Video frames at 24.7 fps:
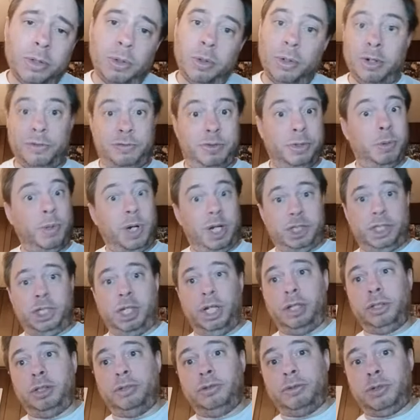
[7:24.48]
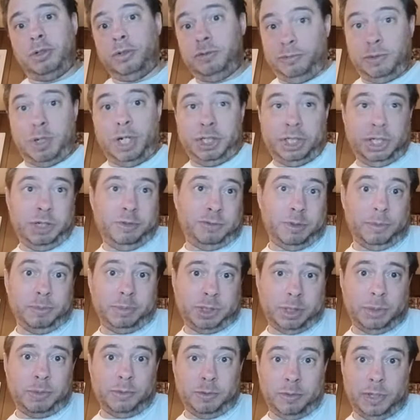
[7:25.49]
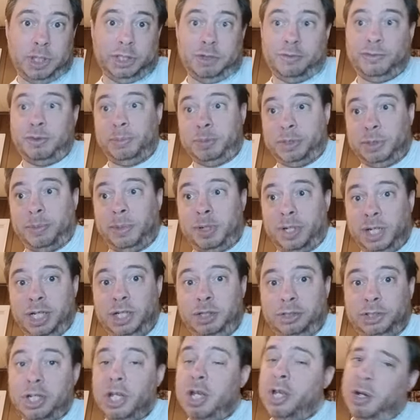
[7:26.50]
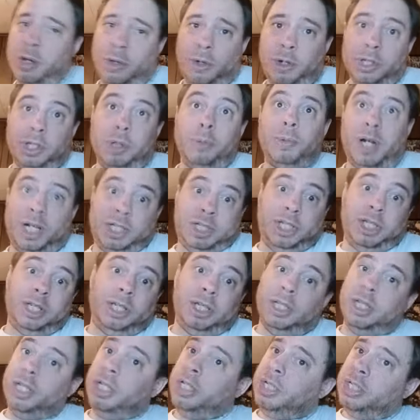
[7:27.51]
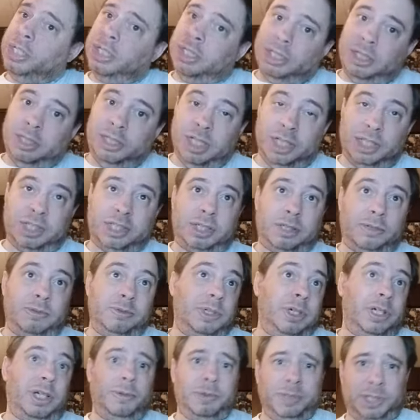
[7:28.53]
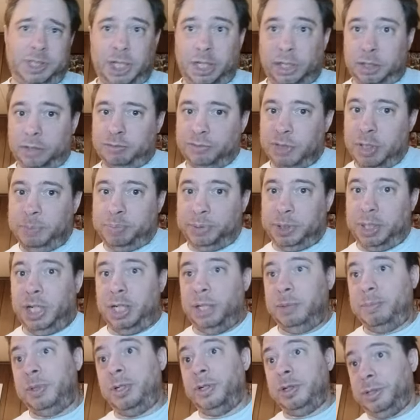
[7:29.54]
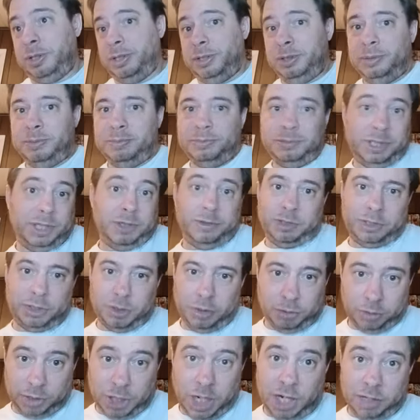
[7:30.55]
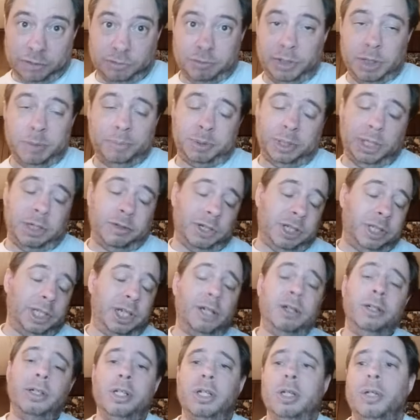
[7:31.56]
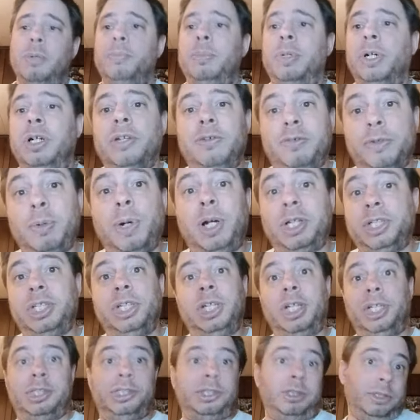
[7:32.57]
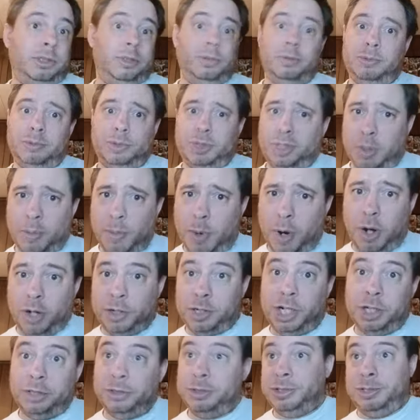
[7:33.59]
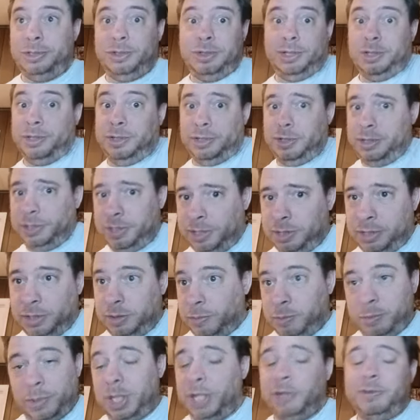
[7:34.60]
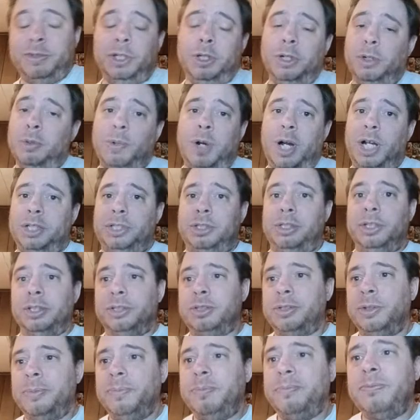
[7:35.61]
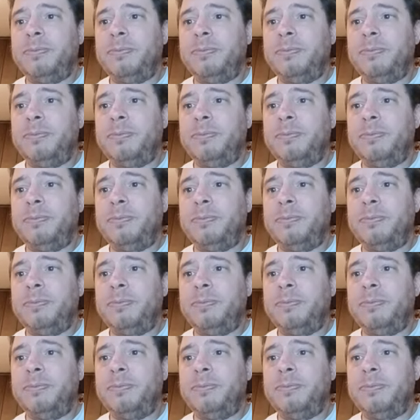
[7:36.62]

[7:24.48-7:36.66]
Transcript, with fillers: Or if you're watching on the watching from some watching from somewhere else, or you're watching this. Well, I would say on the replay, but there is no live replay right now. But if you're watching this tomorrow or whenever you do watch this,